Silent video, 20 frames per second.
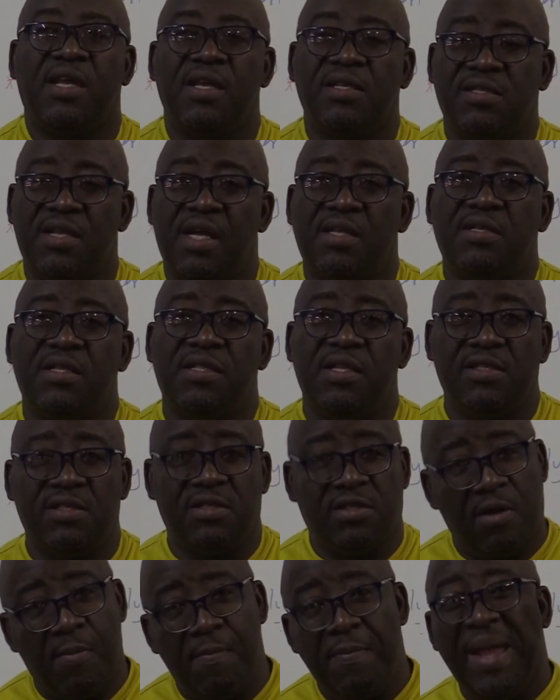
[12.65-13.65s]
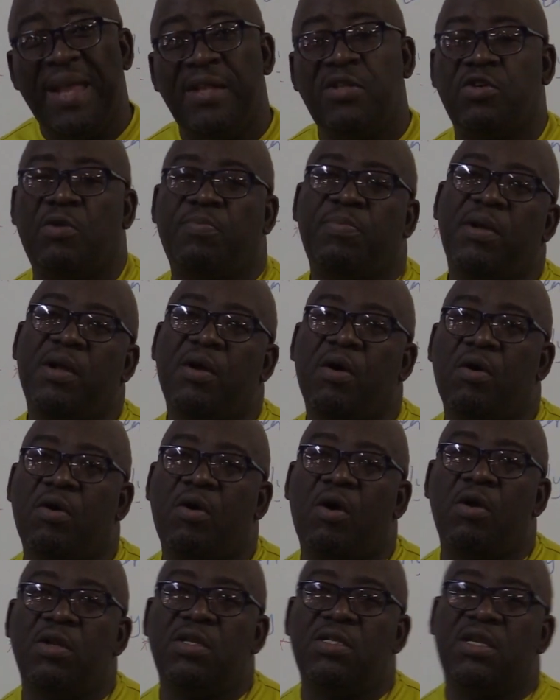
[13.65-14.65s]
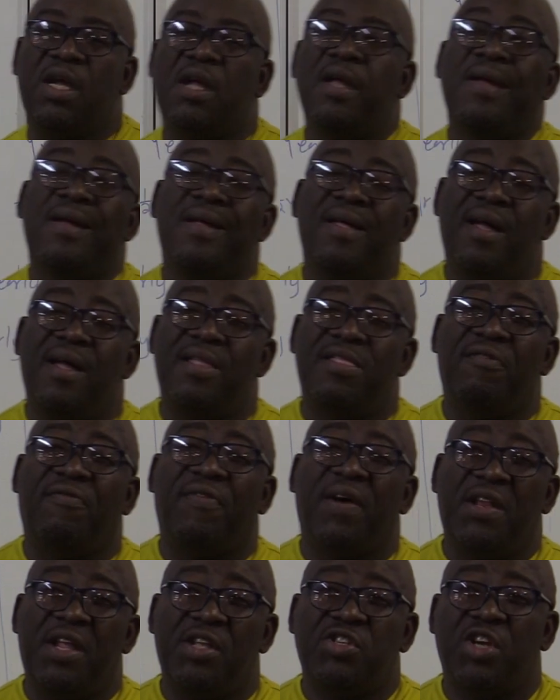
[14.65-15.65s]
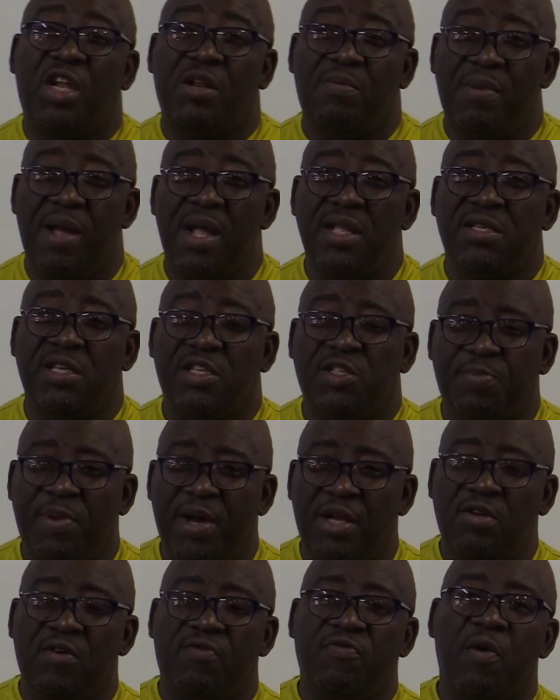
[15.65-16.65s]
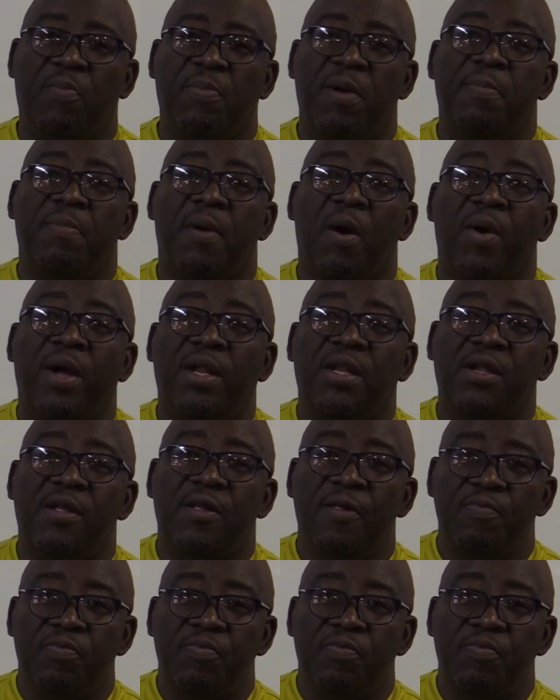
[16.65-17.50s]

kickstart this main topic called uh, the financial maths. It's part of your paper one.